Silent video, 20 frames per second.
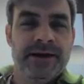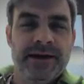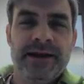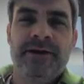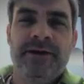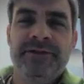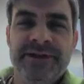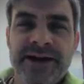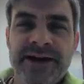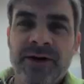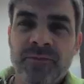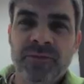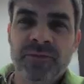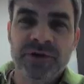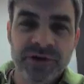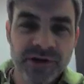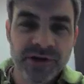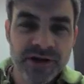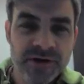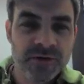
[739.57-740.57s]
Now, down
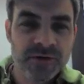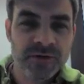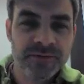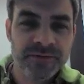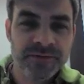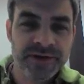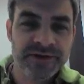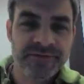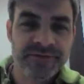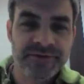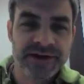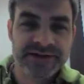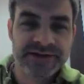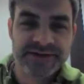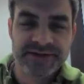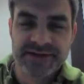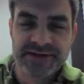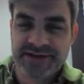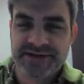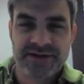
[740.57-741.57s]
below, the effects
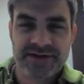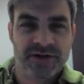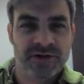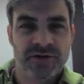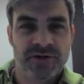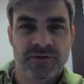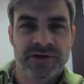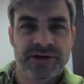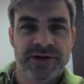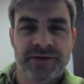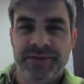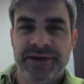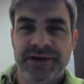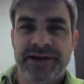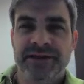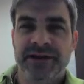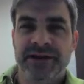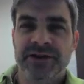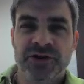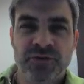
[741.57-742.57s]
of this are going to
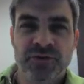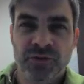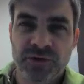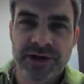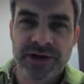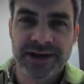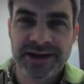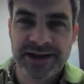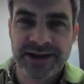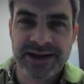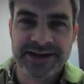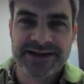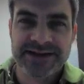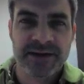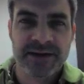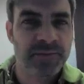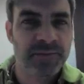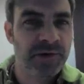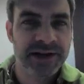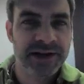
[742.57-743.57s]
be that you will get a
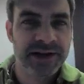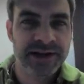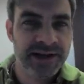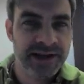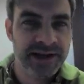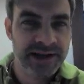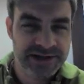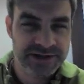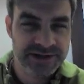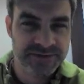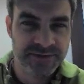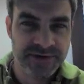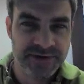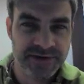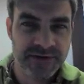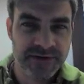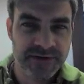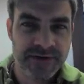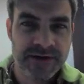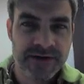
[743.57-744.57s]
separate
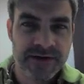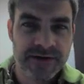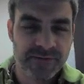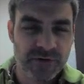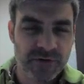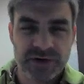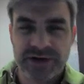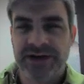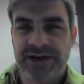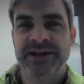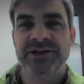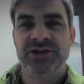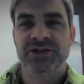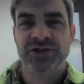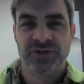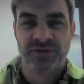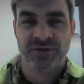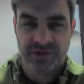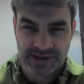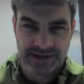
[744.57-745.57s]
engagement for
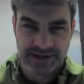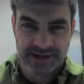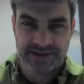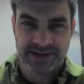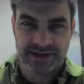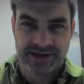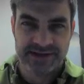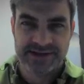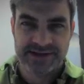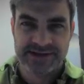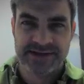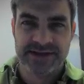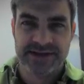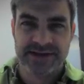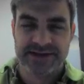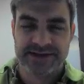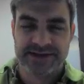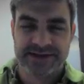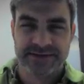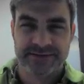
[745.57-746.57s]
each client that
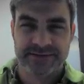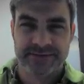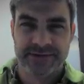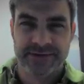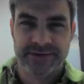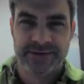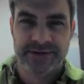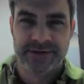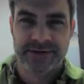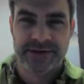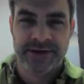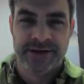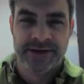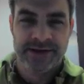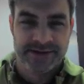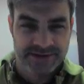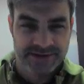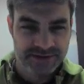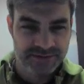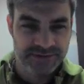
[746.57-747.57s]
exists.
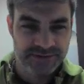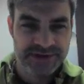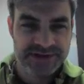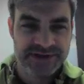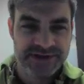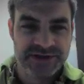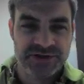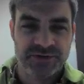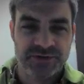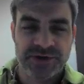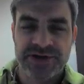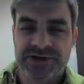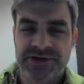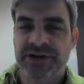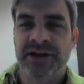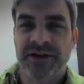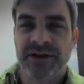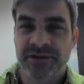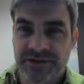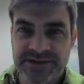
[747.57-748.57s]
So in this
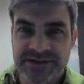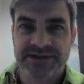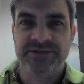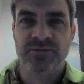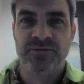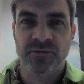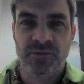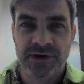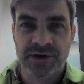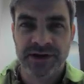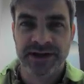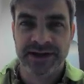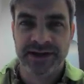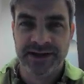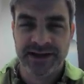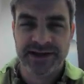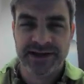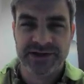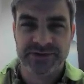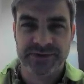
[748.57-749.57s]
situation, I only see one
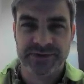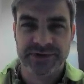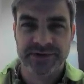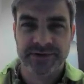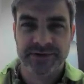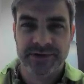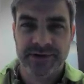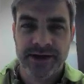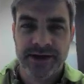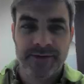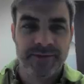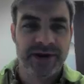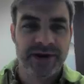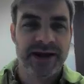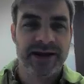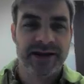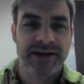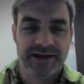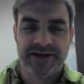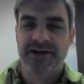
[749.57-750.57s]
engagement, but
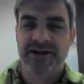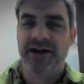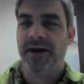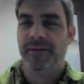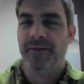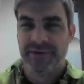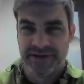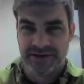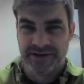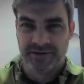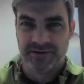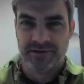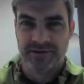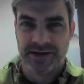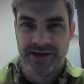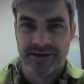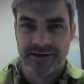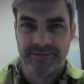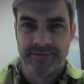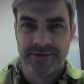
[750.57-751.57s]
had I copied the
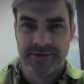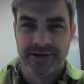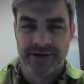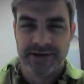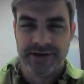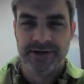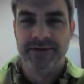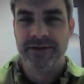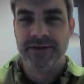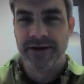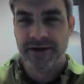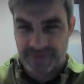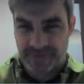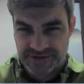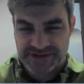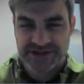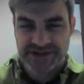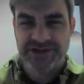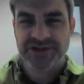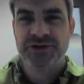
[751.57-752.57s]
client, then I
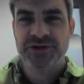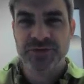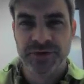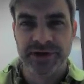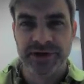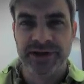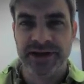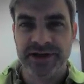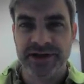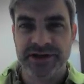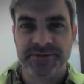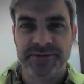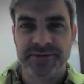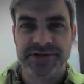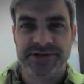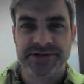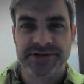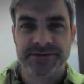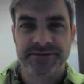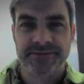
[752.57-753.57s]
would see two
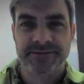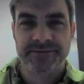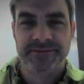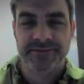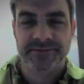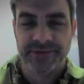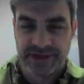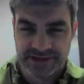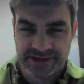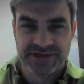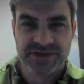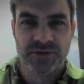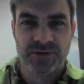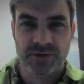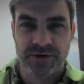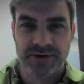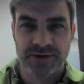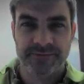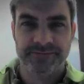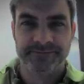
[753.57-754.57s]
engagements, and
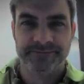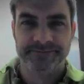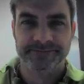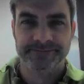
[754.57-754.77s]
so on.